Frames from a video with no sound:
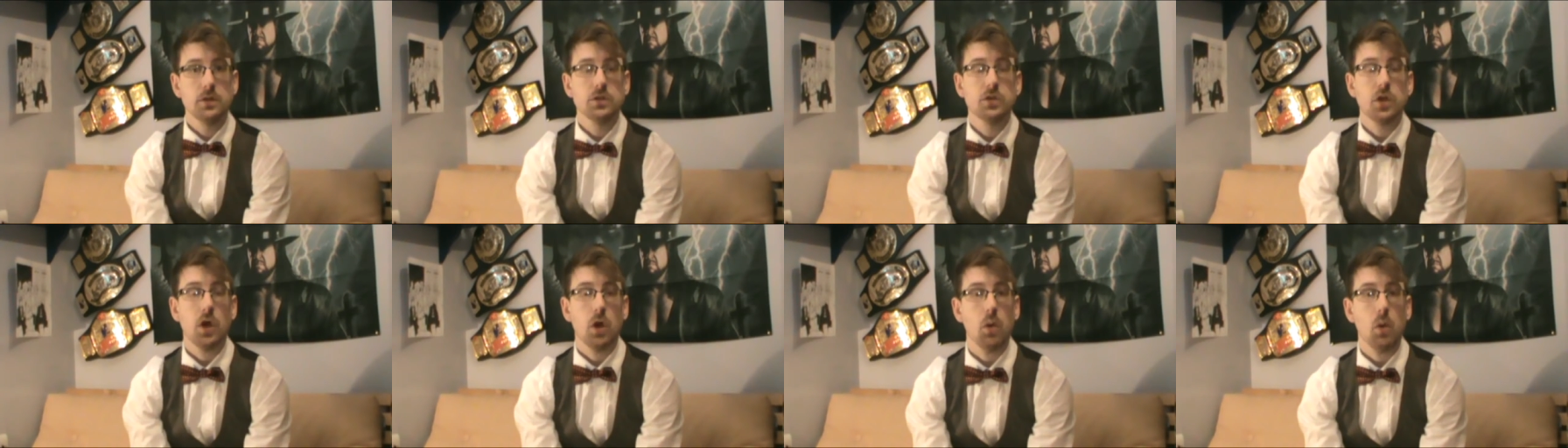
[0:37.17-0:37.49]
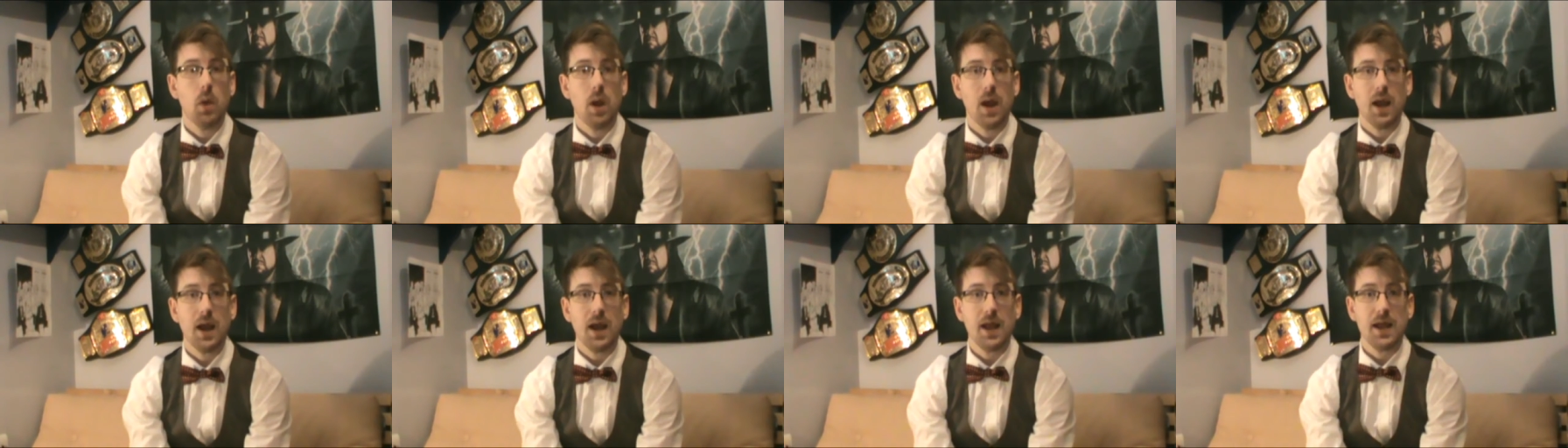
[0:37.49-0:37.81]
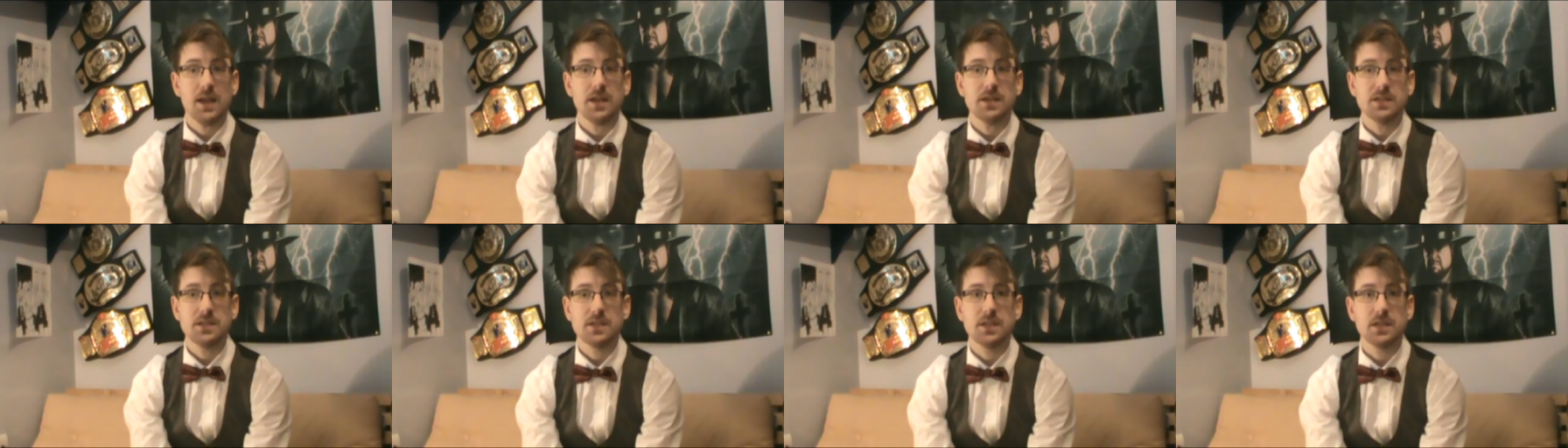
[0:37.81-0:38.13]
So
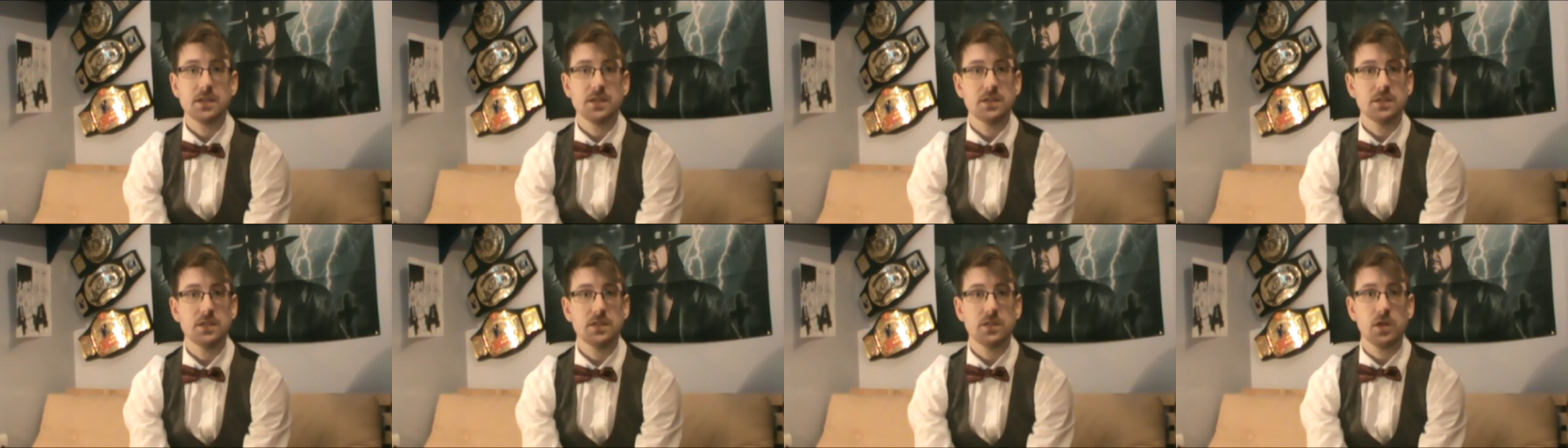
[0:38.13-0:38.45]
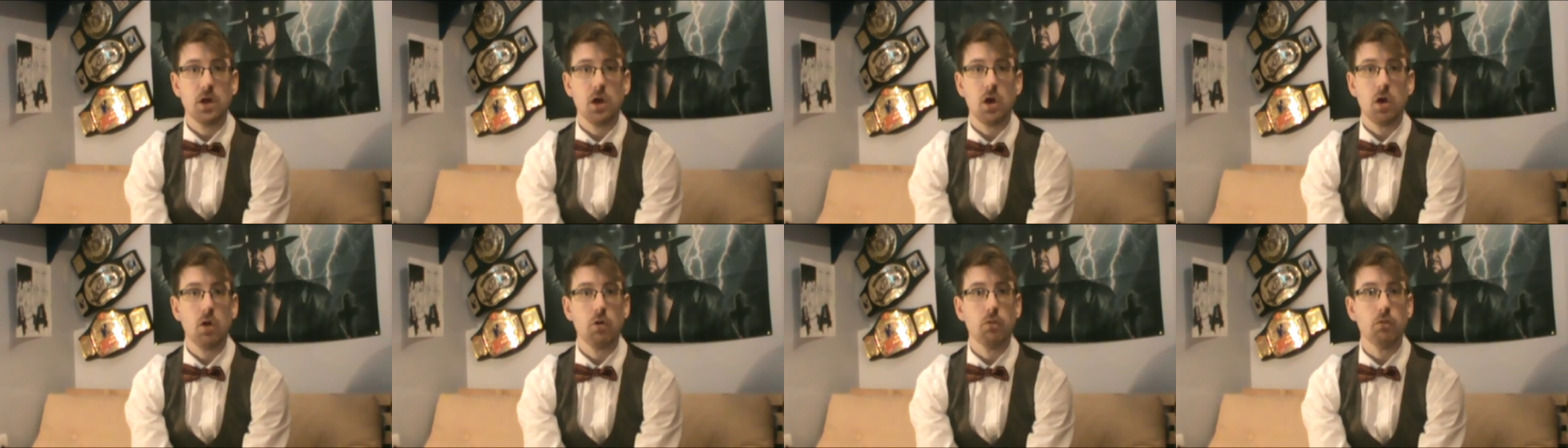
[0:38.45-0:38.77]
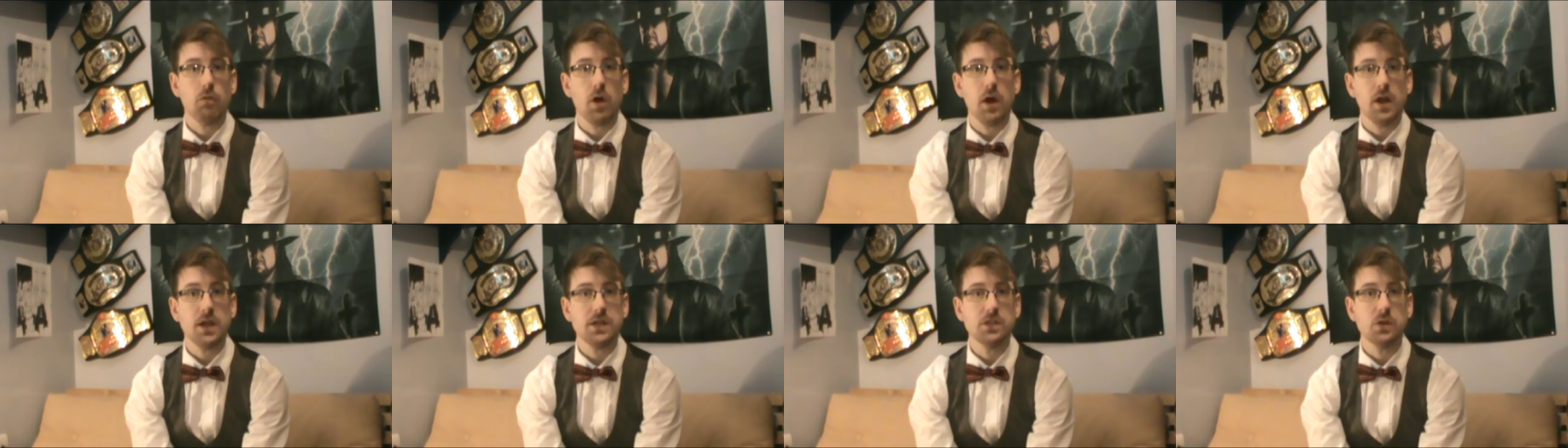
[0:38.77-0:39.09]
let's start
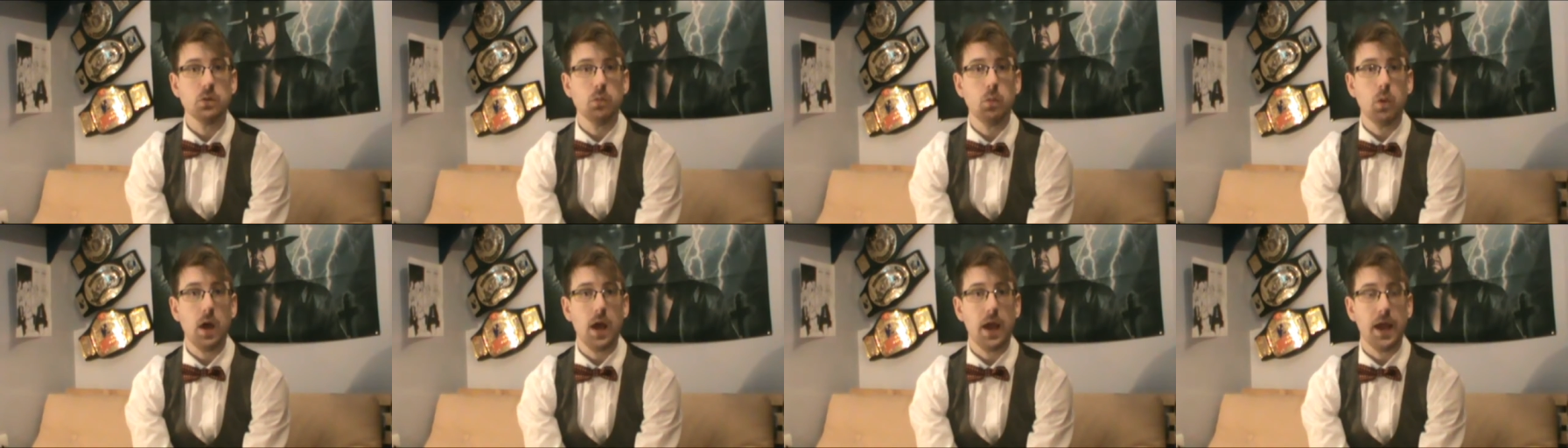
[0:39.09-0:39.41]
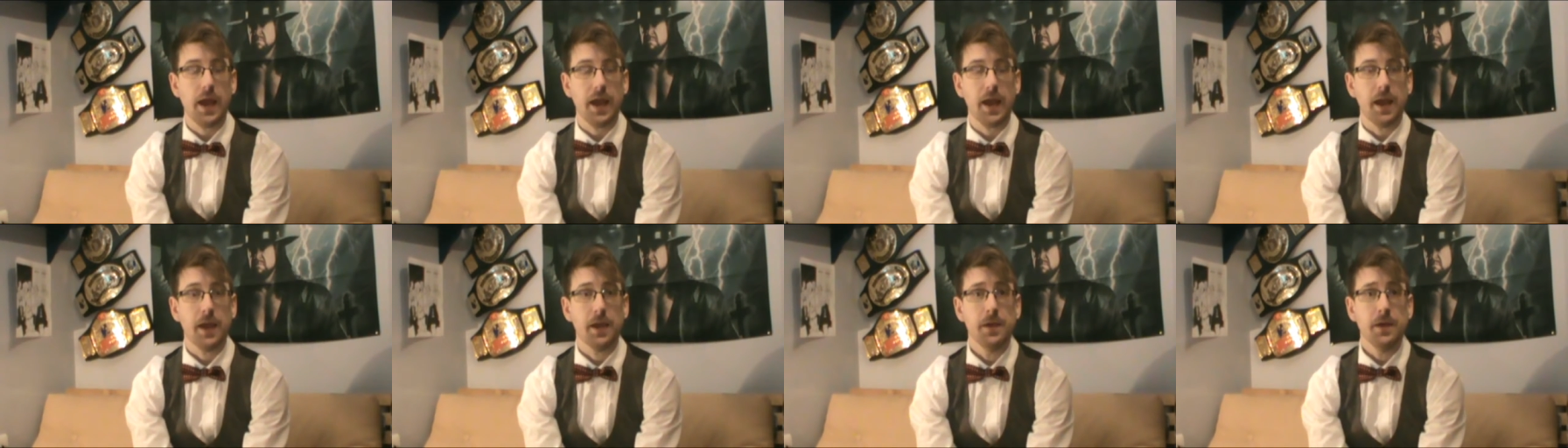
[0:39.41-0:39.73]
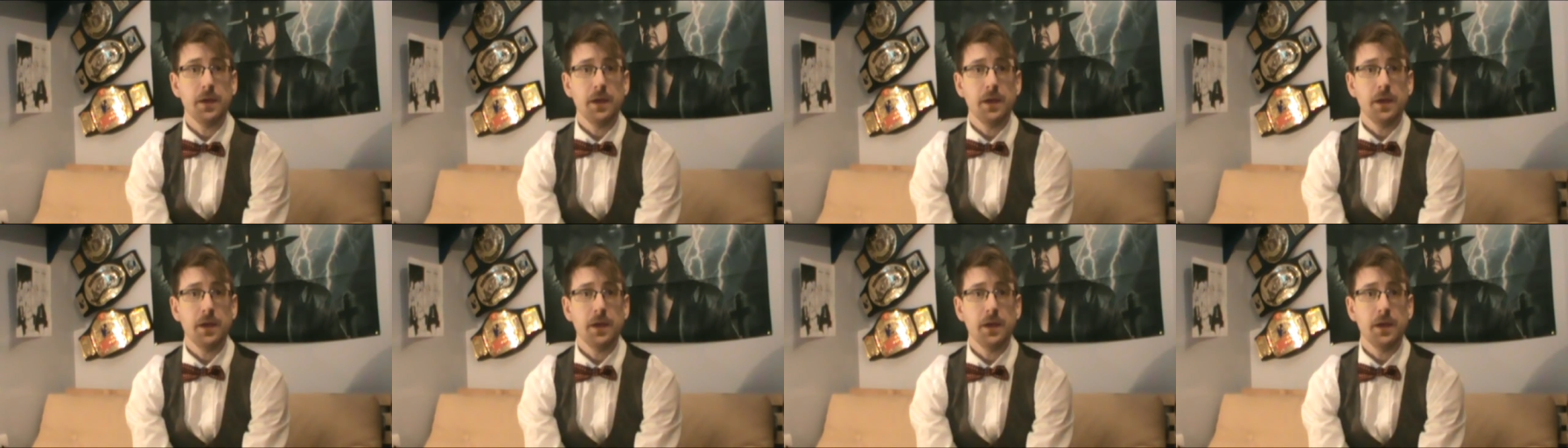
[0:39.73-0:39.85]
right away.